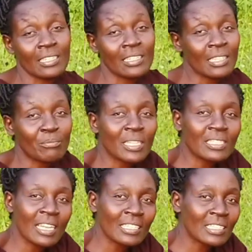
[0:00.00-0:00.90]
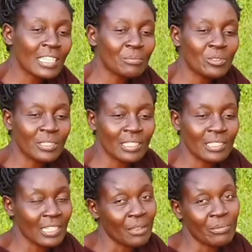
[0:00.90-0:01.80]
december started up to
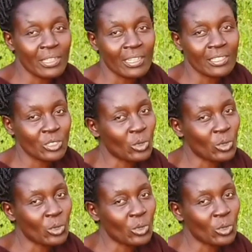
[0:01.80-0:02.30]
this time here